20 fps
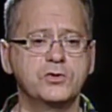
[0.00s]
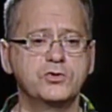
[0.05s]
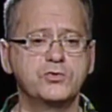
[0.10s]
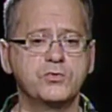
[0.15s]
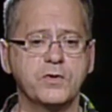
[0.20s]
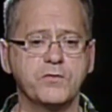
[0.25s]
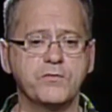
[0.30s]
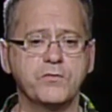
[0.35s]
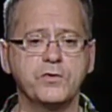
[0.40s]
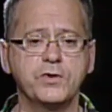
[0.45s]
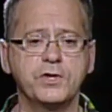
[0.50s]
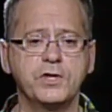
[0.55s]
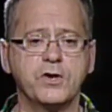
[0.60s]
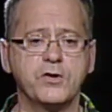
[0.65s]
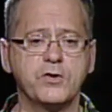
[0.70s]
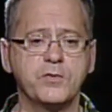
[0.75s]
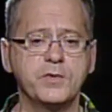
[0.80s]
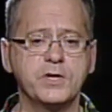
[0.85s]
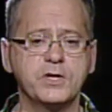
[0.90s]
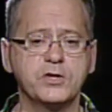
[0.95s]
to avoid
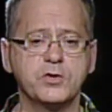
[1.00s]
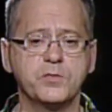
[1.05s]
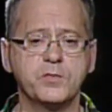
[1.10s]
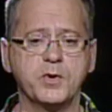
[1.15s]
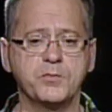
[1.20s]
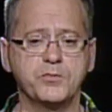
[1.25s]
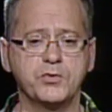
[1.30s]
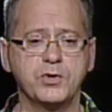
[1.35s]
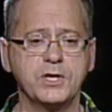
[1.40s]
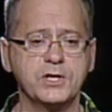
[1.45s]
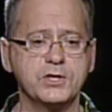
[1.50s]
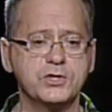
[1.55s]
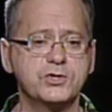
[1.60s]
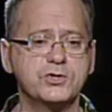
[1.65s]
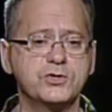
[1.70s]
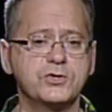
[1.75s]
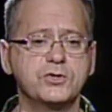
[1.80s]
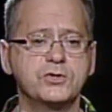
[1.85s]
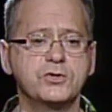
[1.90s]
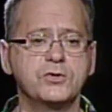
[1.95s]
harming the
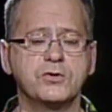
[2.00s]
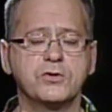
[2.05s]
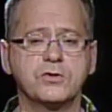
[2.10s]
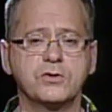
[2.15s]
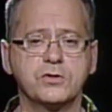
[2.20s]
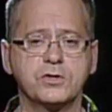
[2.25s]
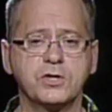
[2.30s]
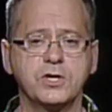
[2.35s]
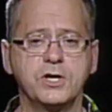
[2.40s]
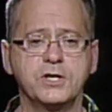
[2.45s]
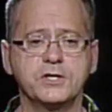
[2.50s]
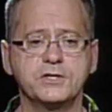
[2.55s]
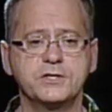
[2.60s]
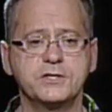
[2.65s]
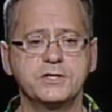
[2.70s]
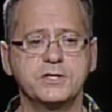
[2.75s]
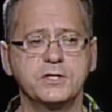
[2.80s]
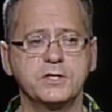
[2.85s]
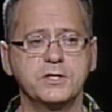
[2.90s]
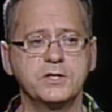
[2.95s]
population or
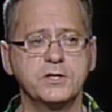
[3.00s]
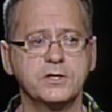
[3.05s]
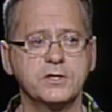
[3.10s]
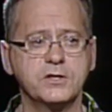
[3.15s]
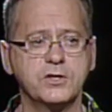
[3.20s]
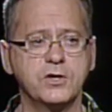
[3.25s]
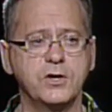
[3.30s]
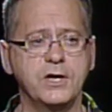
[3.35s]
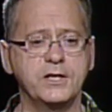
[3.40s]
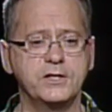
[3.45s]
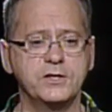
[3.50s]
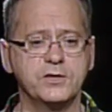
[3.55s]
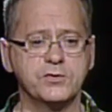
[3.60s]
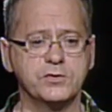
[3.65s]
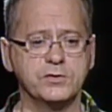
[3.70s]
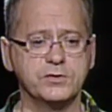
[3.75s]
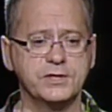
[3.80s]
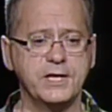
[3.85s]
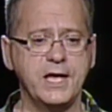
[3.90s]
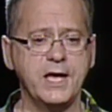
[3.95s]
causing
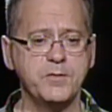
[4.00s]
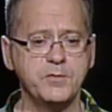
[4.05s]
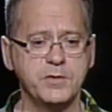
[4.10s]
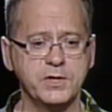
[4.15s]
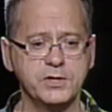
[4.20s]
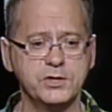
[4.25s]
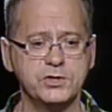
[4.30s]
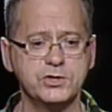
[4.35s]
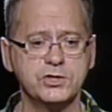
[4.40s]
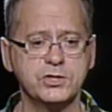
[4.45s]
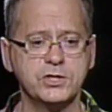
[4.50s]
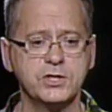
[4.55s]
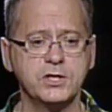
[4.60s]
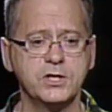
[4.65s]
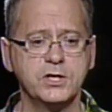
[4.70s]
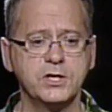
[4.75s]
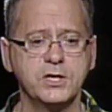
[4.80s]
collateral damage.